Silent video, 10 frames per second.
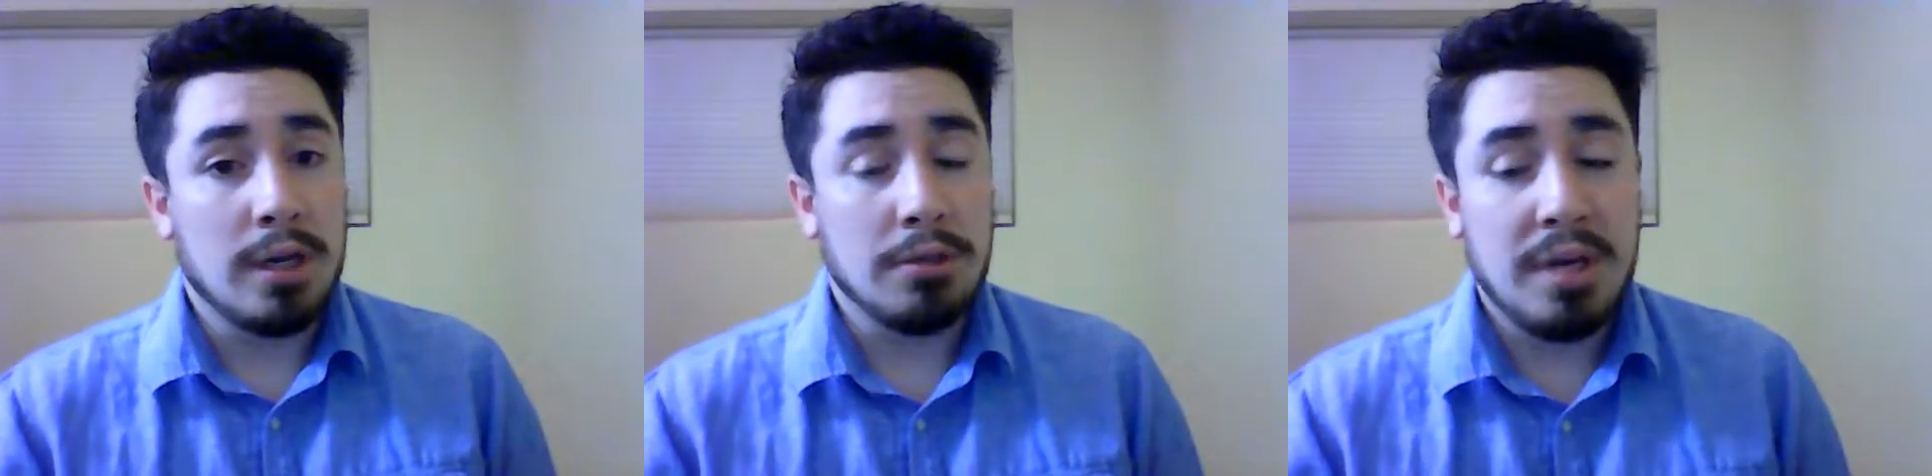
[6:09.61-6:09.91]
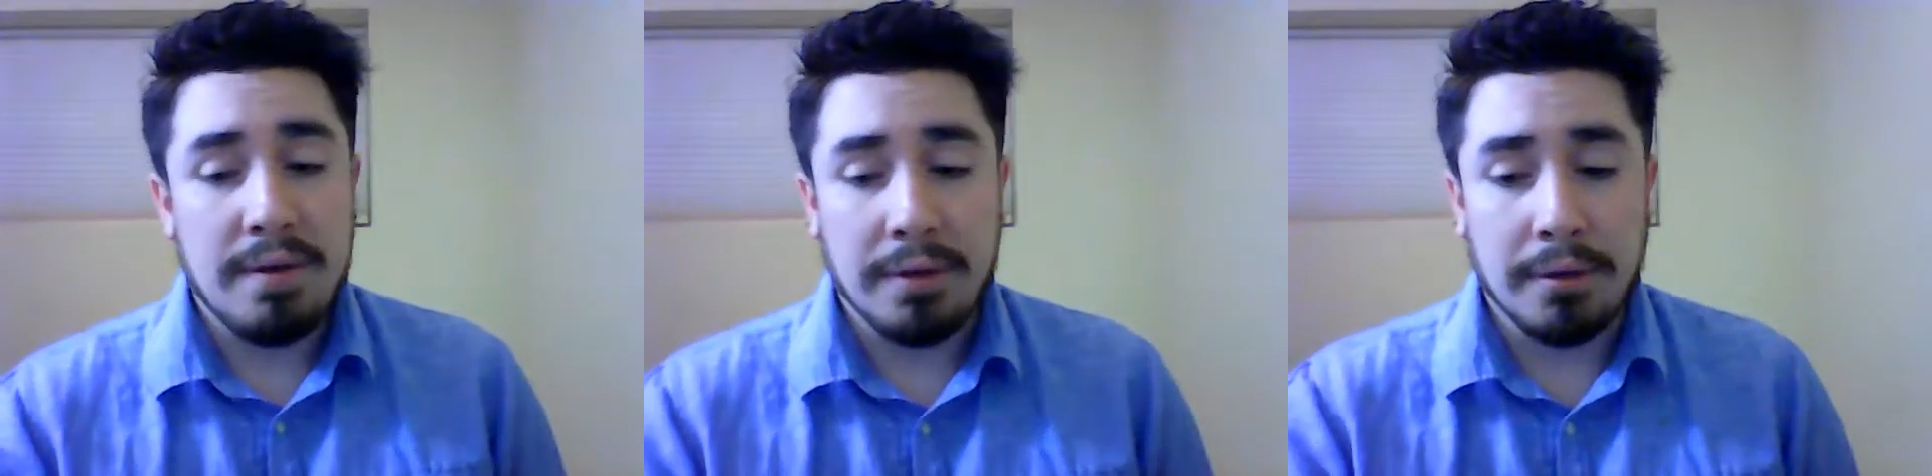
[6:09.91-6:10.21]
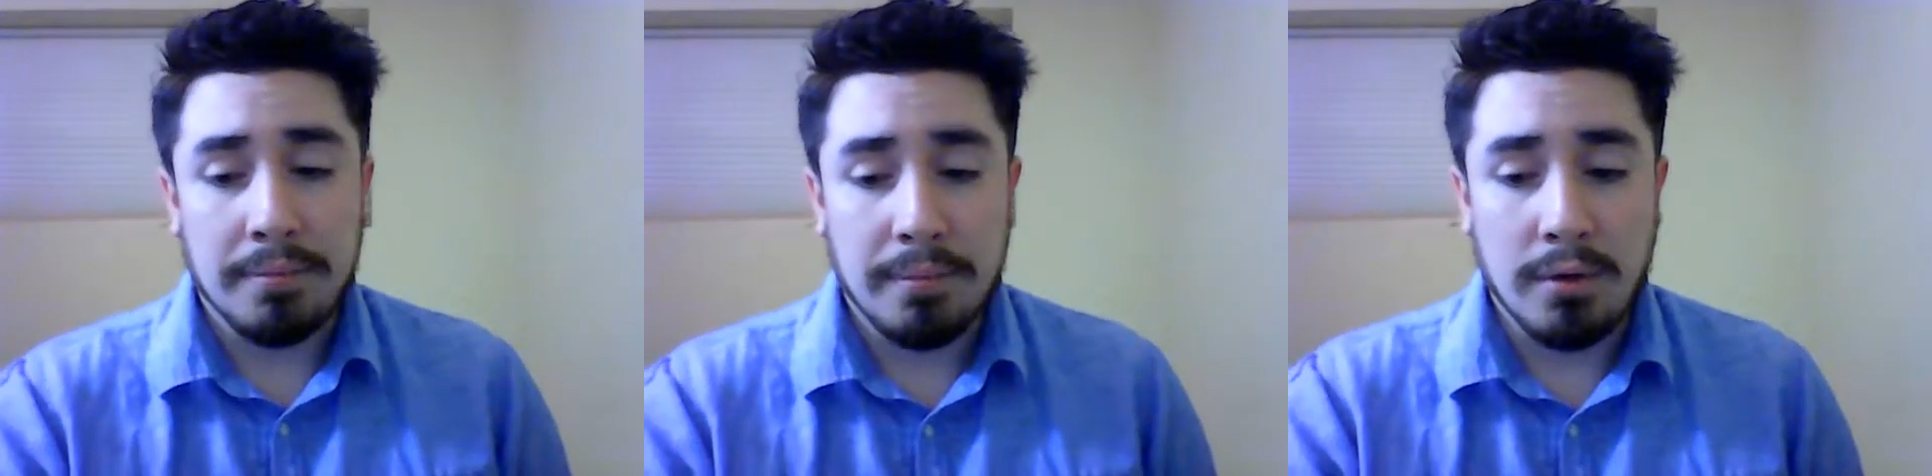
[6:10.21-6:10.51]
driving,
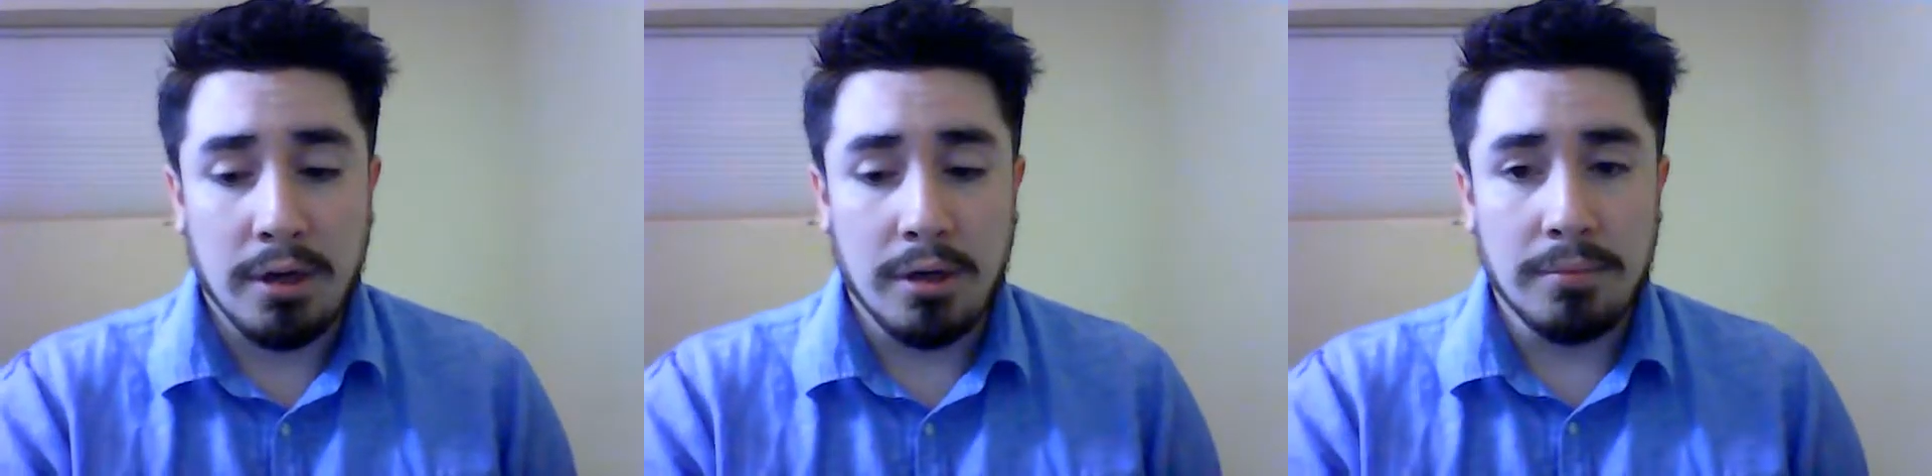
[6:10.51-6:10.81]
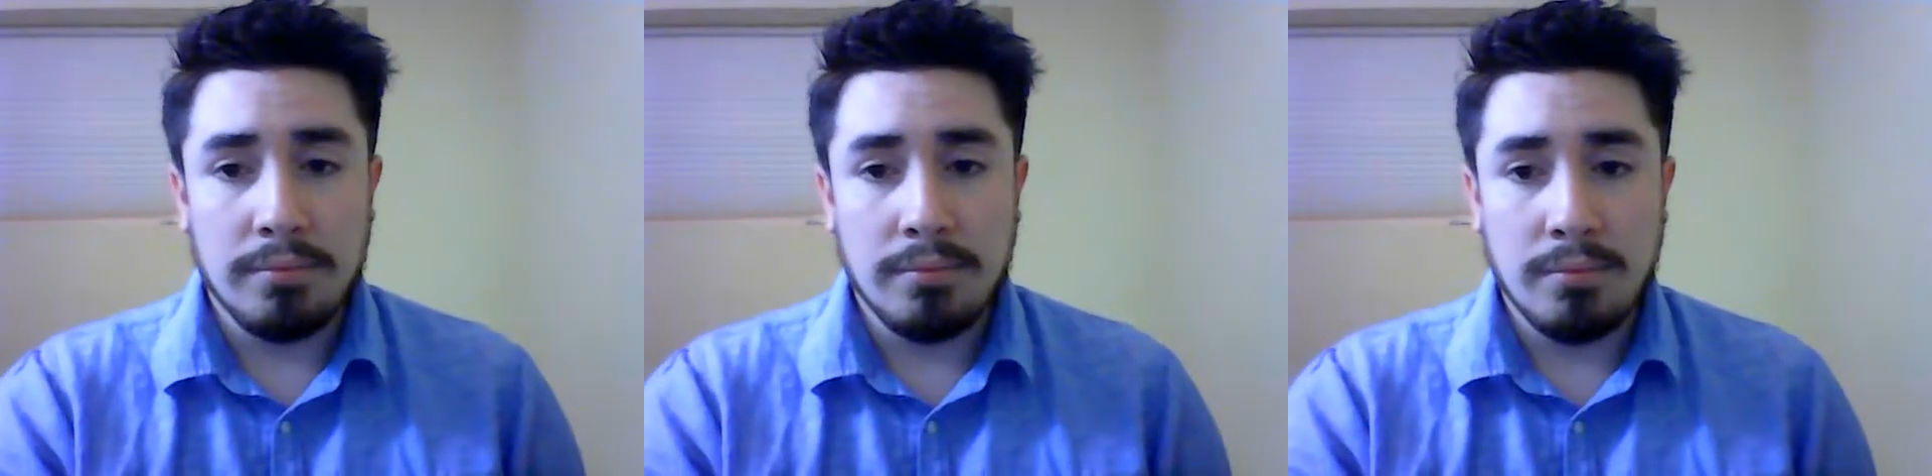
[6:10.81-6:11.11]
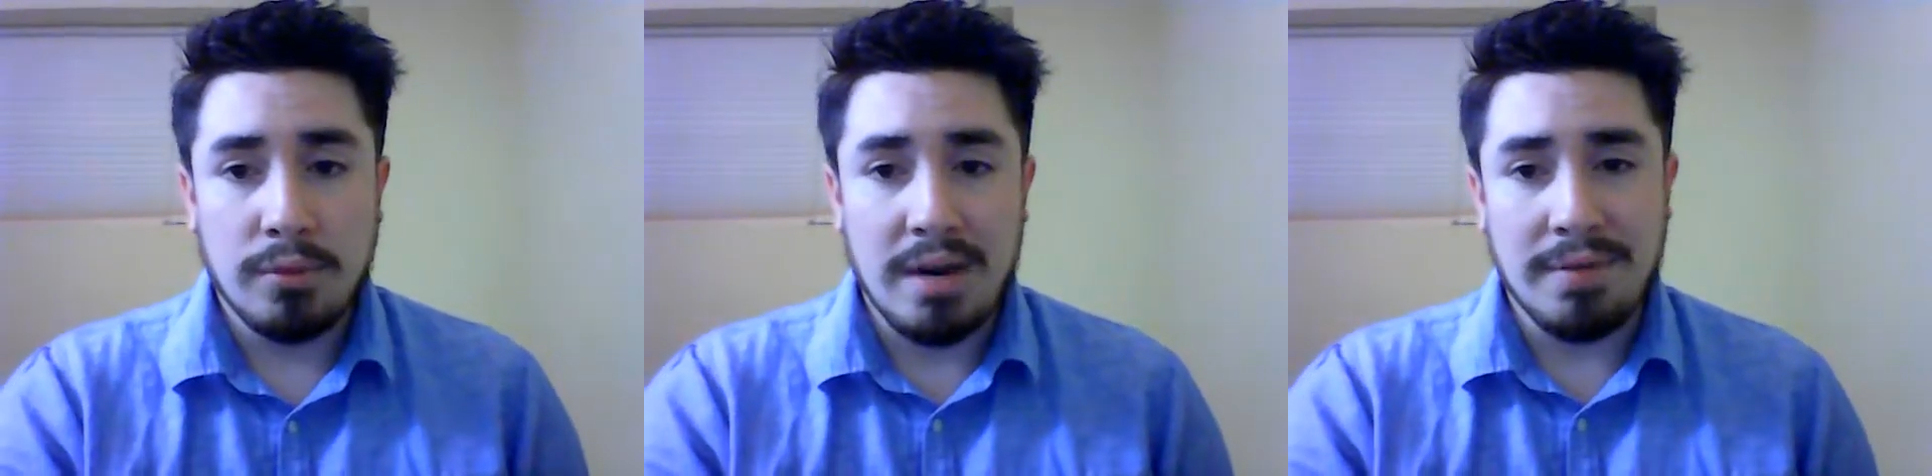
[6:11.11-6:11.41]

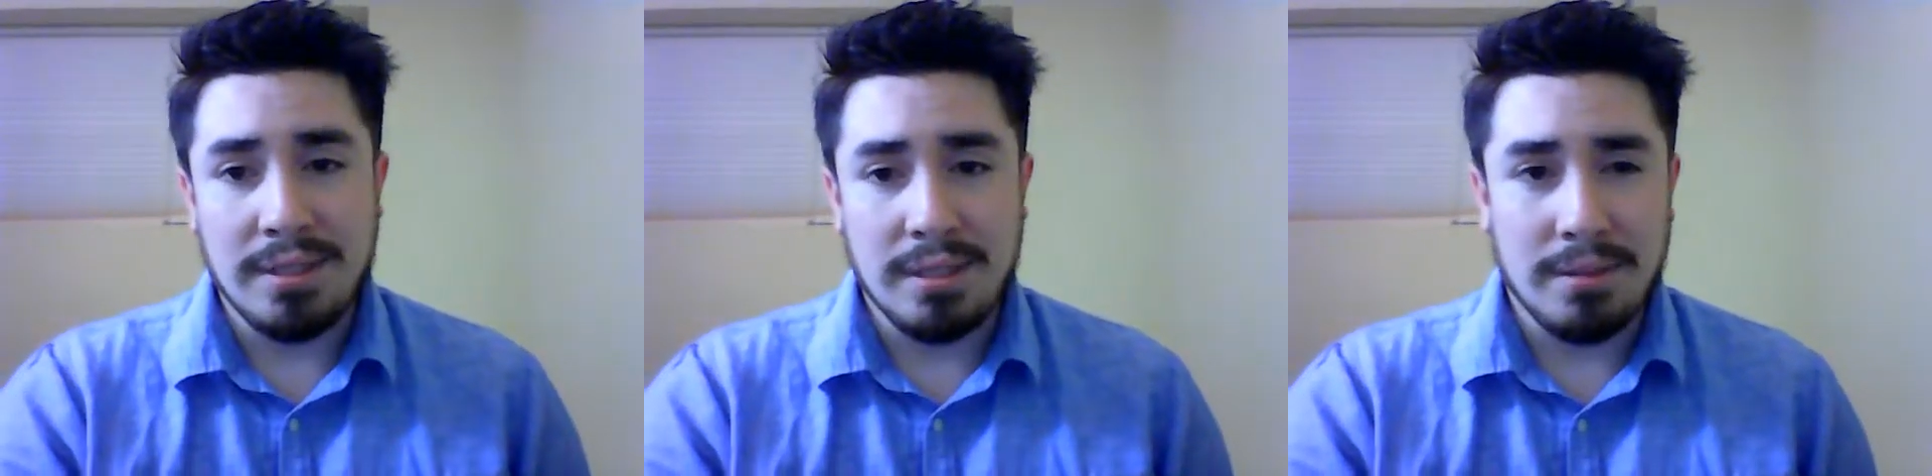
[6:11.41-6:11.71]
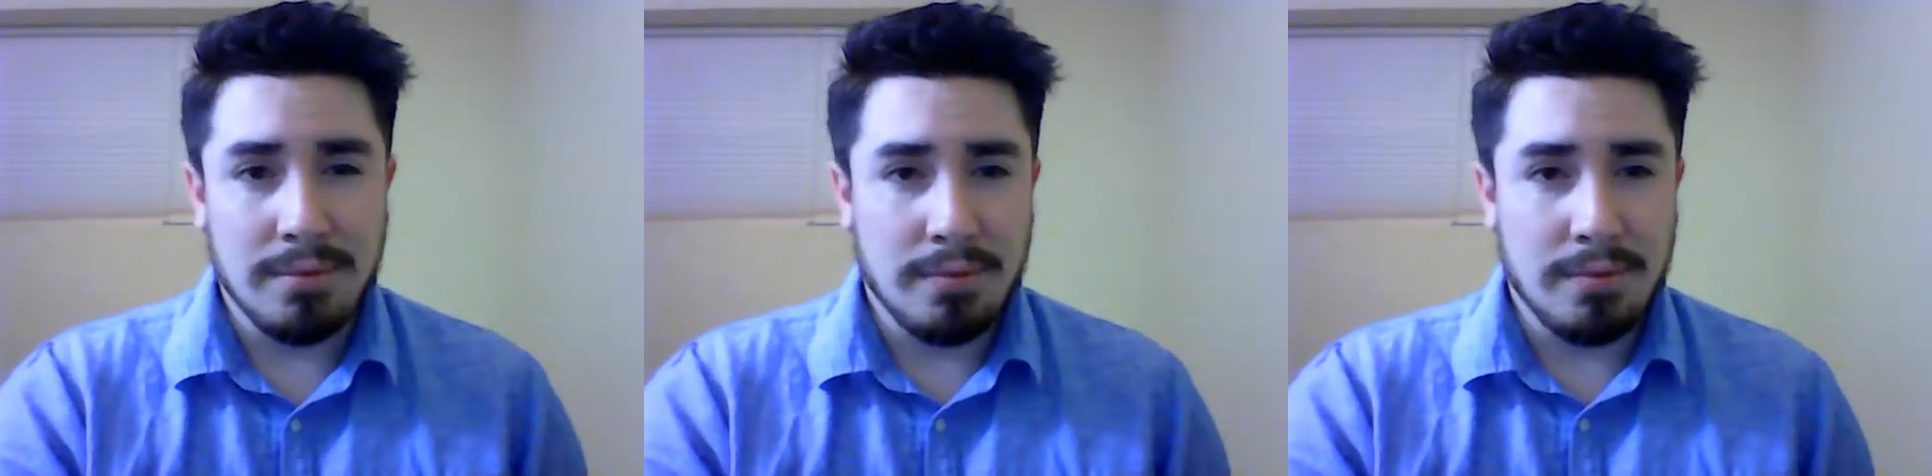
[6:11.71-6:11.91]
assisted